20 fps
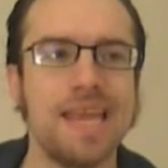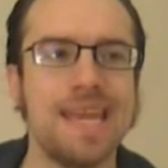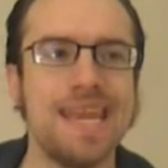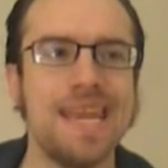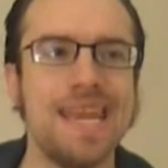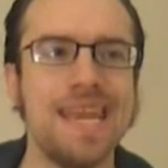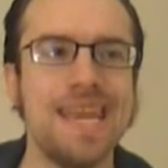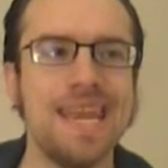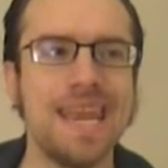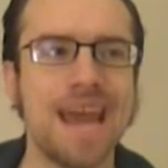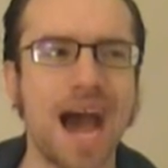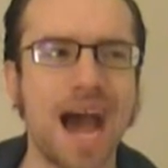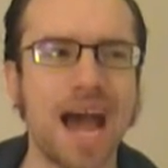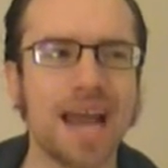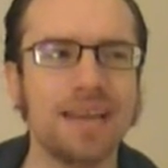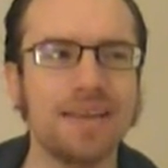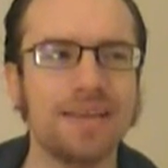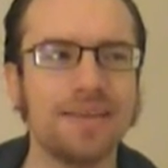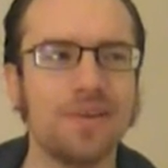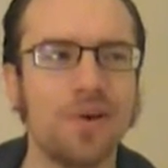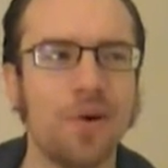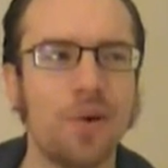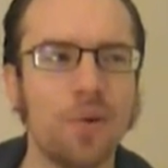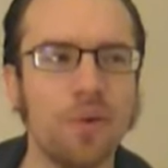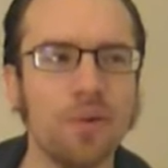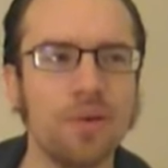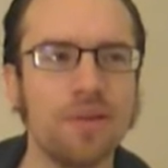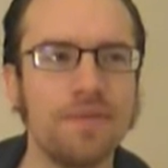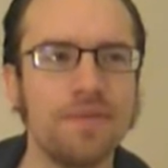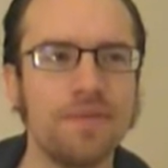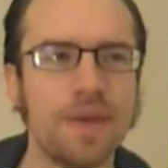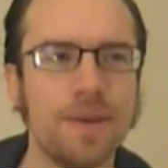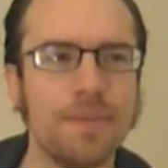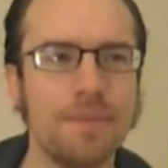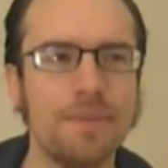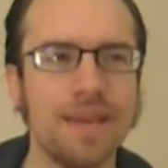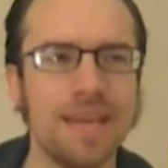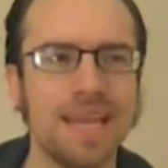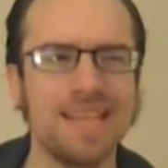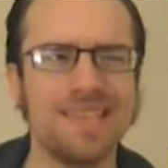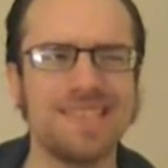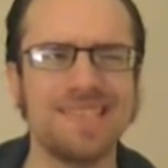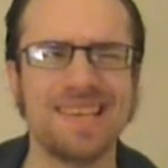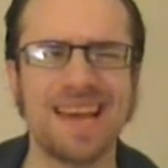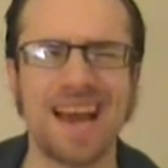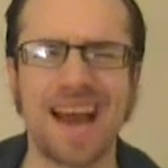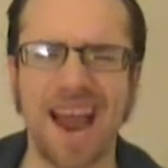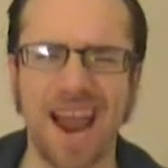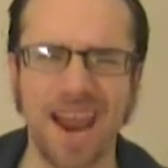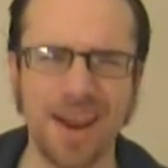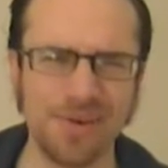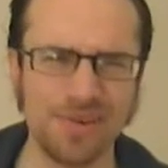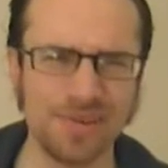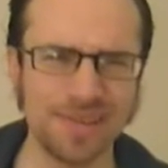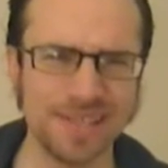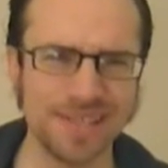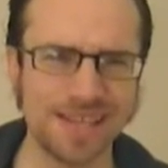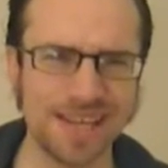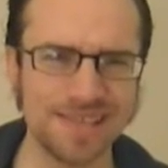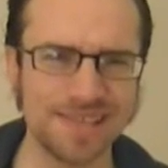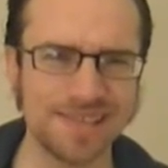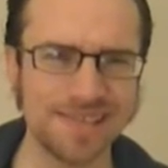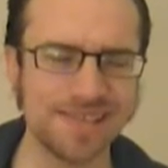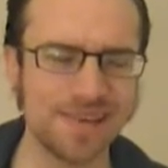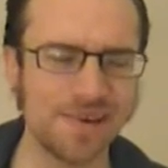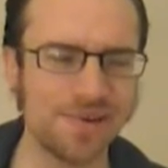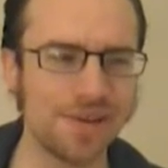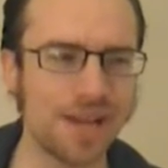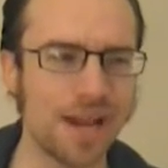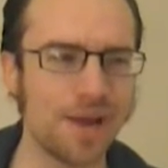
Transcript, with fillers: Not all of them entirely necessary,